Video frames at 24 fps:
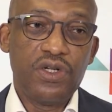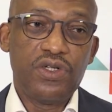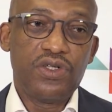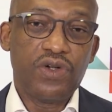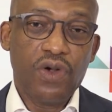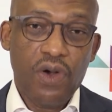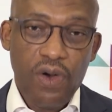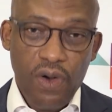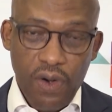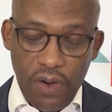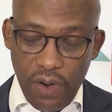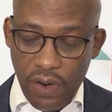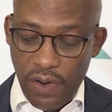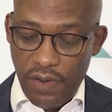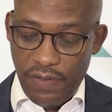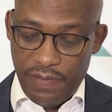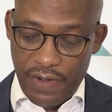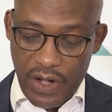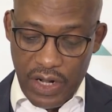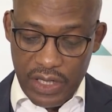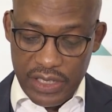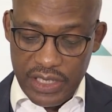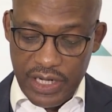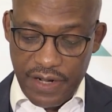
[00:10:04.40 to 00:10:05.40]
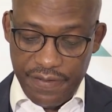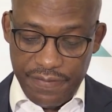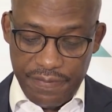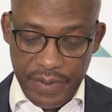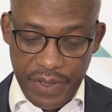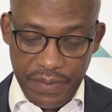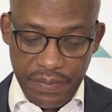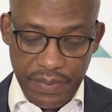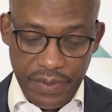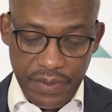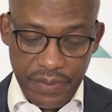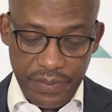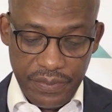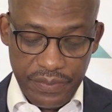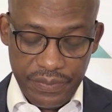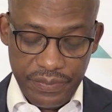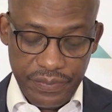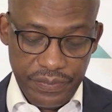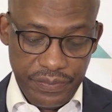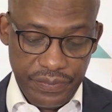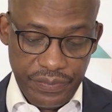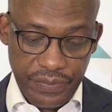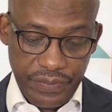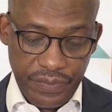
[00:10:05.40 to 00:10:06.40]
to all of our tough people.
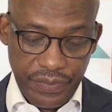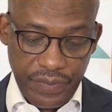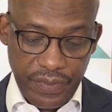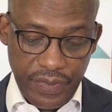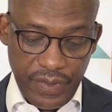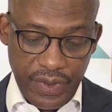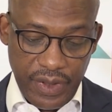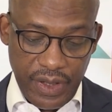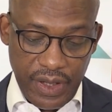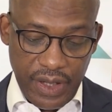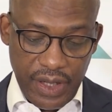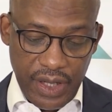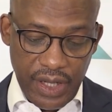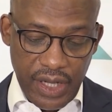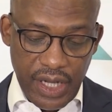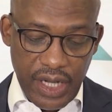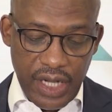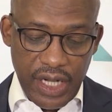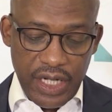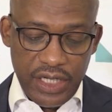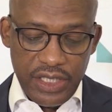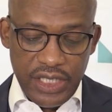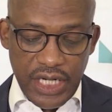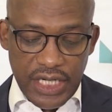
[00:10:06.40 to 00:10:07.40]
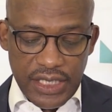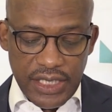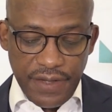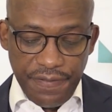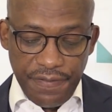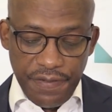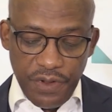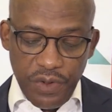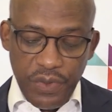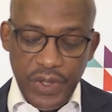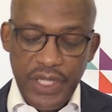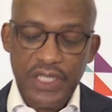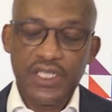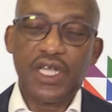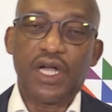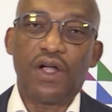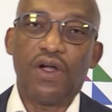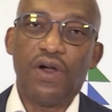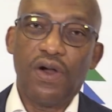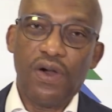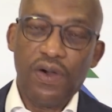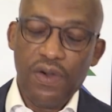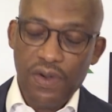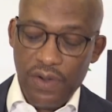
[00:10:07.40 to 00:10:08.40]
Just a few weeks
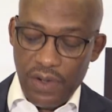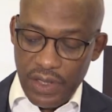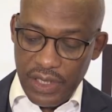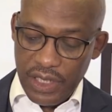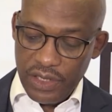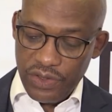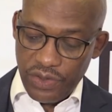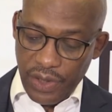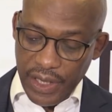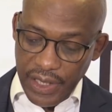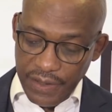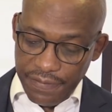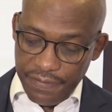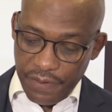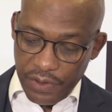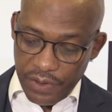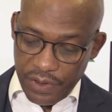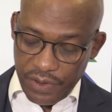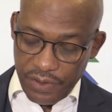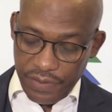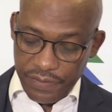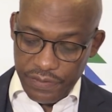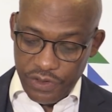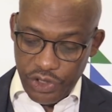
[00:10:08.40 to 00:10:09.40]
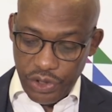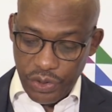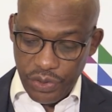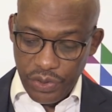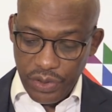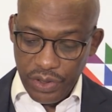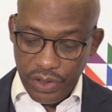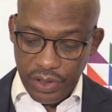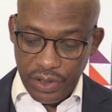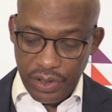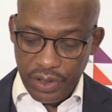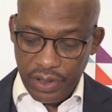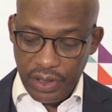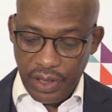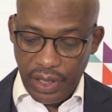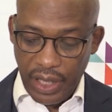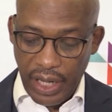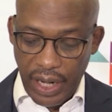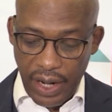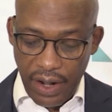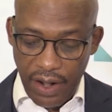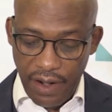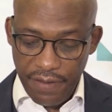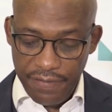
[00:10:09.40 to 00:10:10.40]
ago, on the 24th of June,
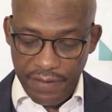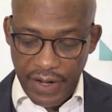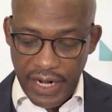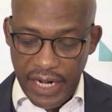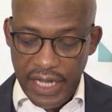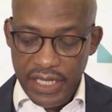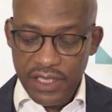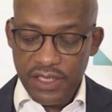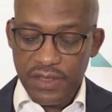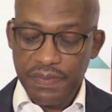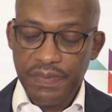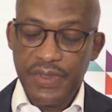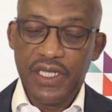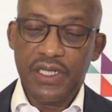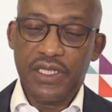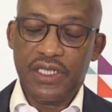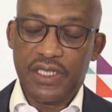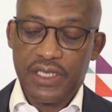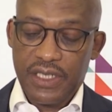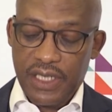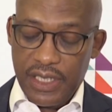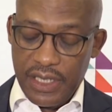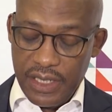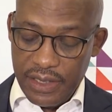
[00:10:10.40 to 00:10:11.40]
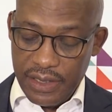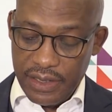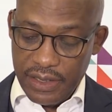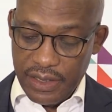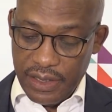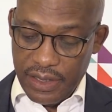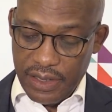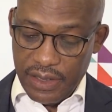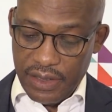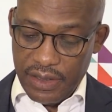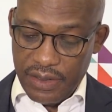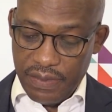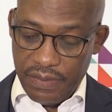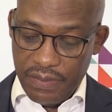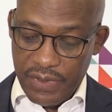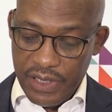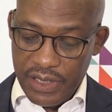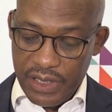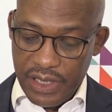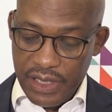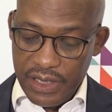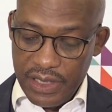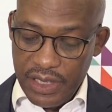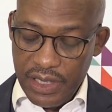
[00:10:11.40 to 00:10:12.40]
our Finance Minister,
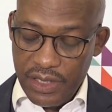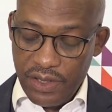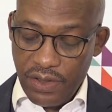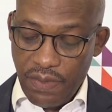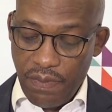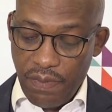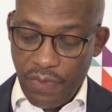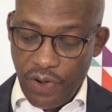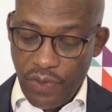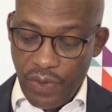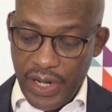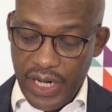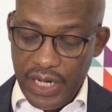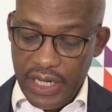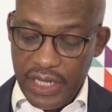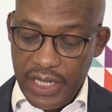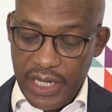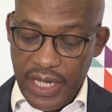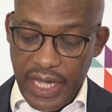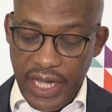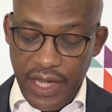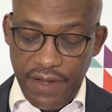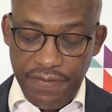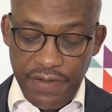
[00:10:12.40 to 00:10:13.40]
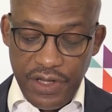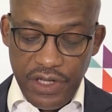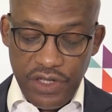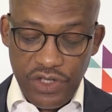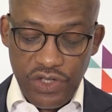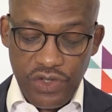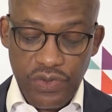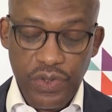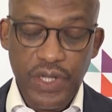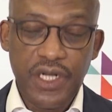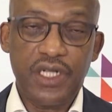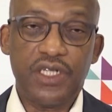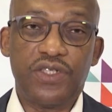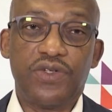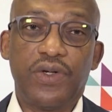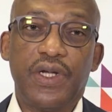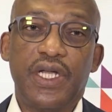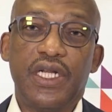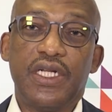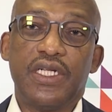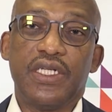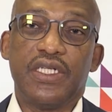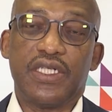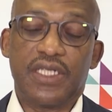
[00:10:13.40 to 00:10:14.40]
Mr. Tito Mboweni, gave his
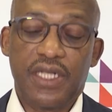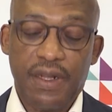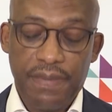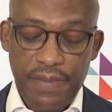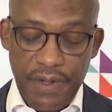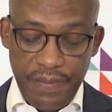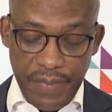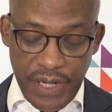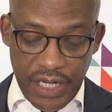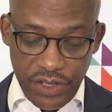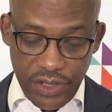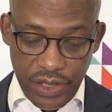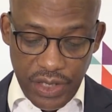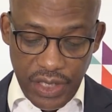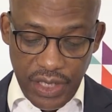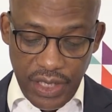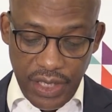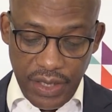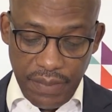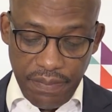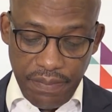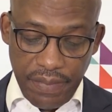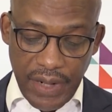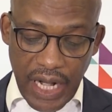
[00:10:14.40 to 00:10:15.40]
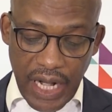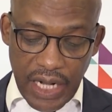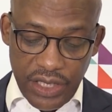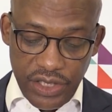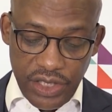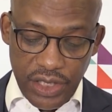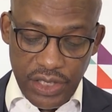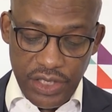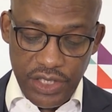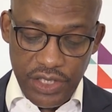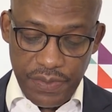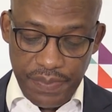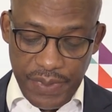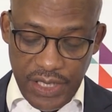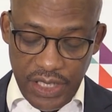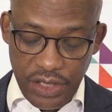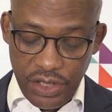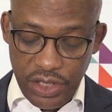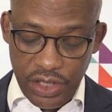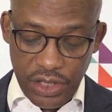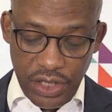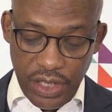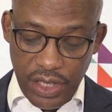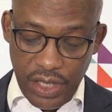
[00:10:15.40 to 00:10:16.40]
2020 supplementary budget
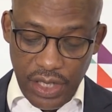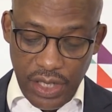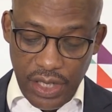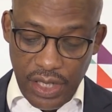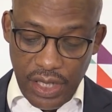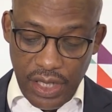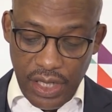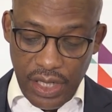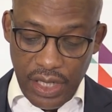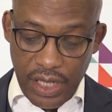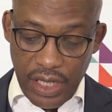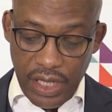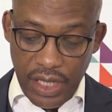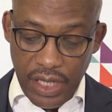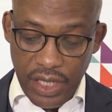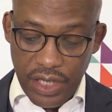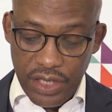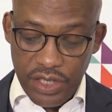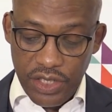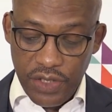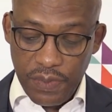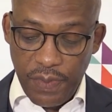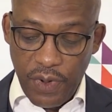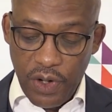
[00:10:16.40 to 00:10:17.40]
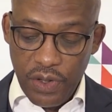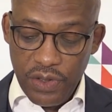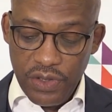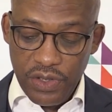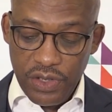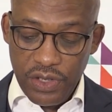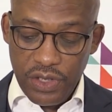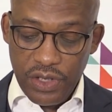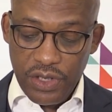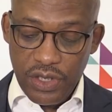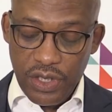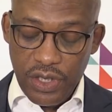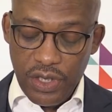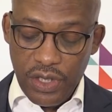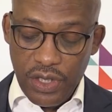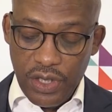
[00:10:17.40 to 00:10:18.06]
speech in response